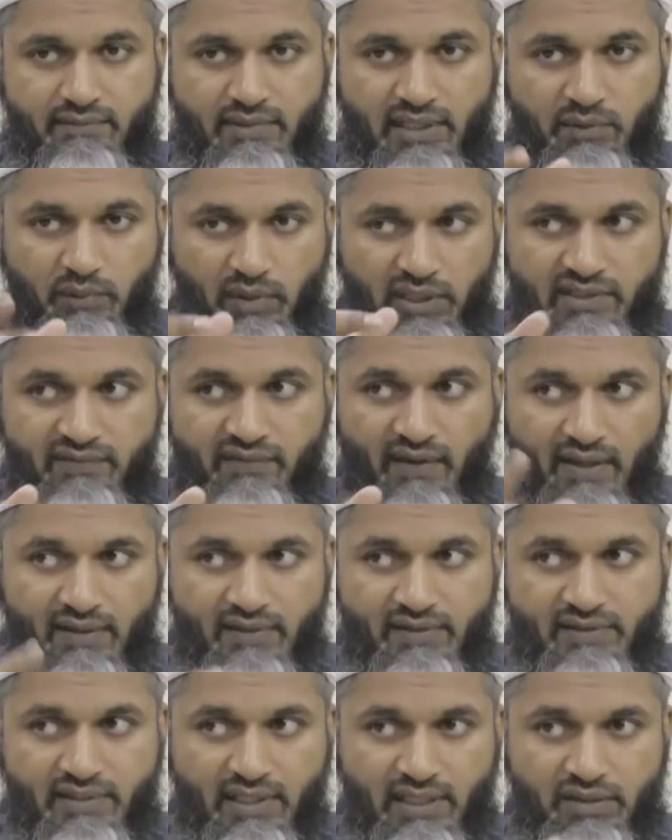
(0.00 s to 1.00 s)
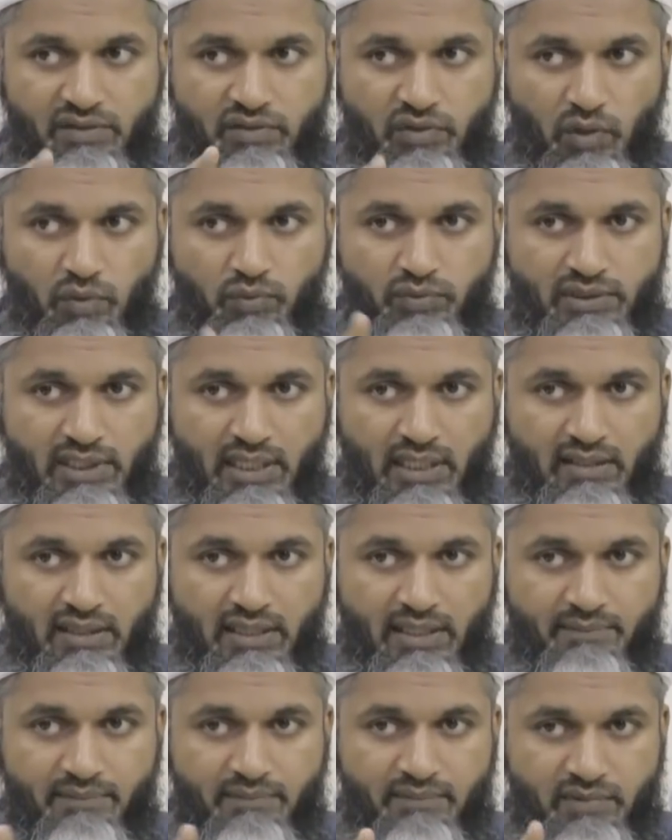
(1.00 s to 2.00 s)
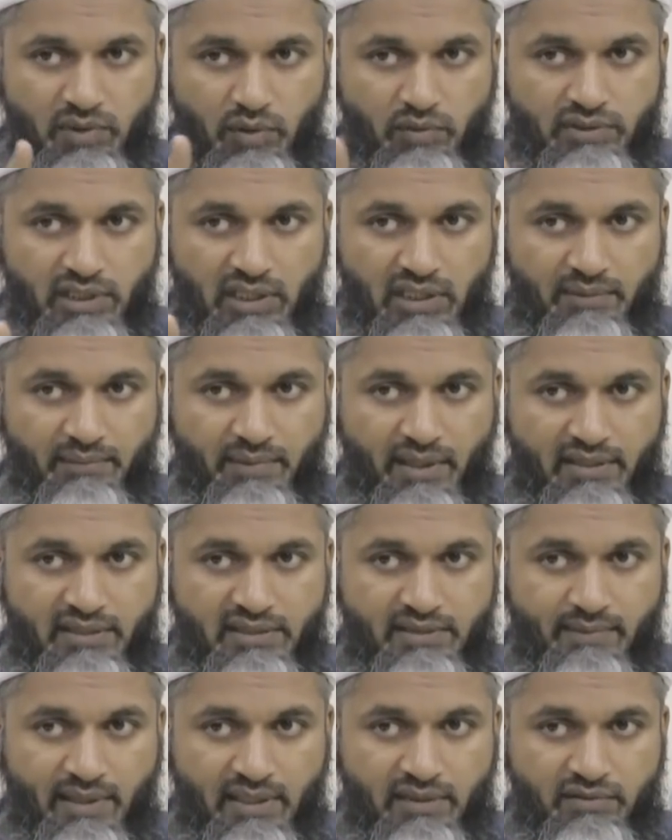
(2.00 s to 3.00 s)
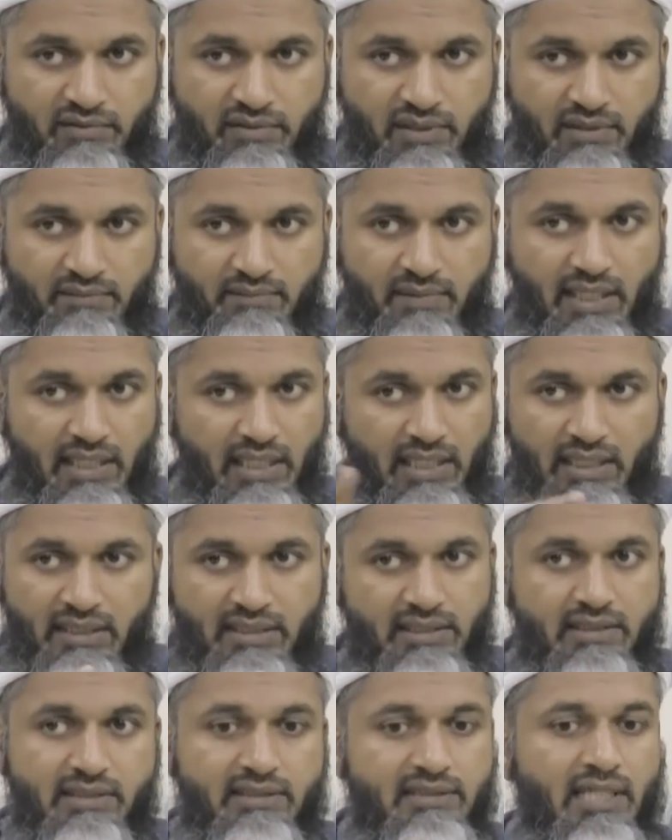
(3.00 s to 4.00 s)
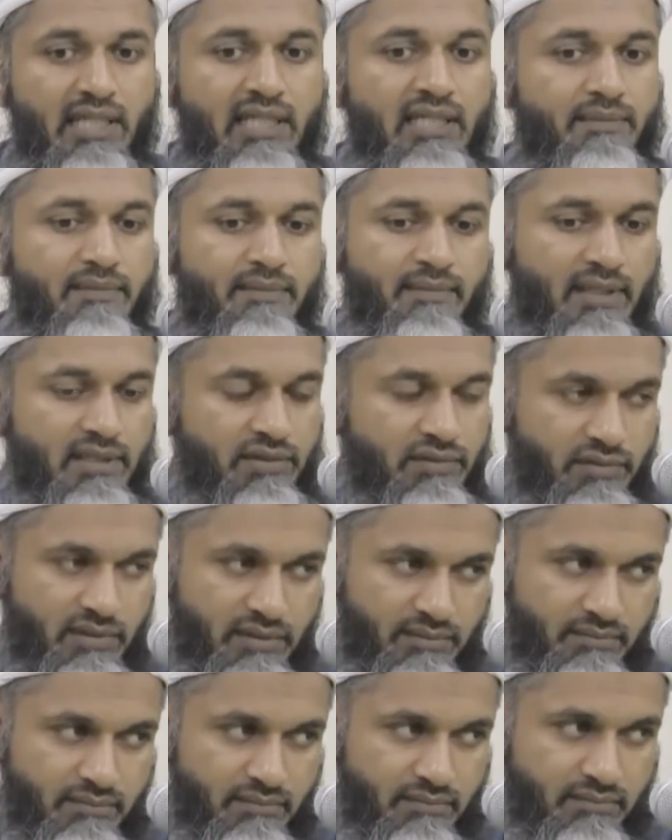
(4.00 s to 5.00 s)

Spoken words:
When his father said, don't tell your brothers about the dream, he didn't tell them about the dream.